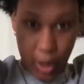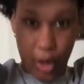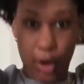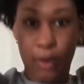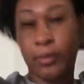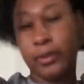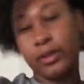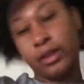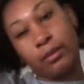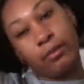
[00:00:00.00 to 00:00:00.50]

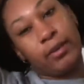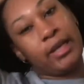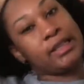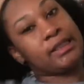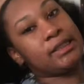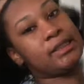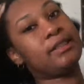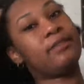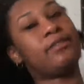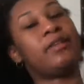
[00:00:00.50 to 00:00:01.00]
combing the
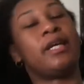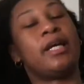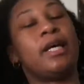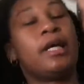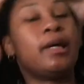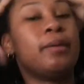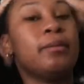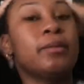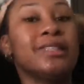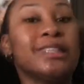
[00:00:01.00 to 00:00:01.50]
rest of
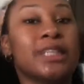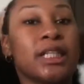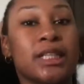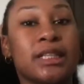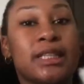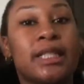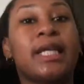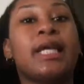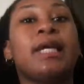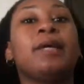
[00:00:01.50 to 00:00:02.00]
them, and
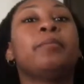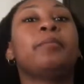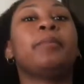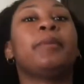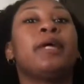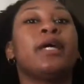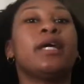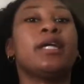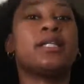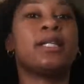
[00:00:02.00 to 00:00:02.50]
just keep
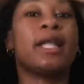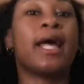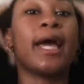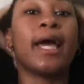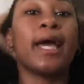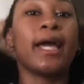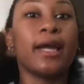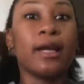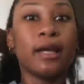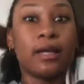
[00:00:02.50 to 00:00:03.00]
it
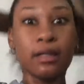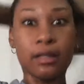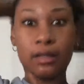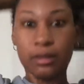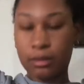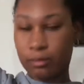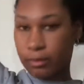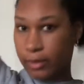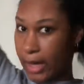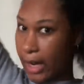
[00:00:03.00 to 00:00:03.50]
like
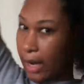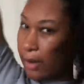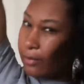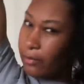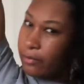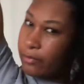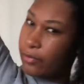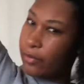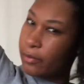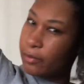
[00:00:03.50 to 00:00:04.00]

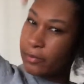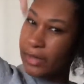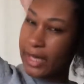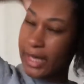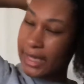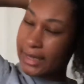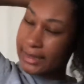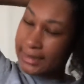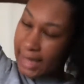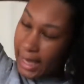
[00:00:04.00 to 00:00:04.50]
from
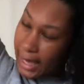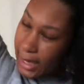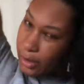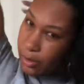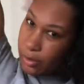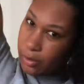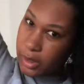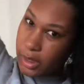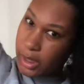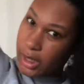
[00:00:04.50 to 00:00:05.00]
getting
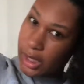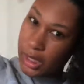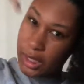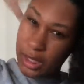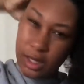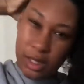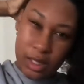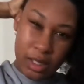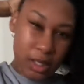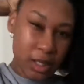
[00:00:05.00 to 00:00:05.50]
tangled
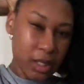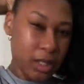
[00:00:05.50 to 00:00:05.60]
again.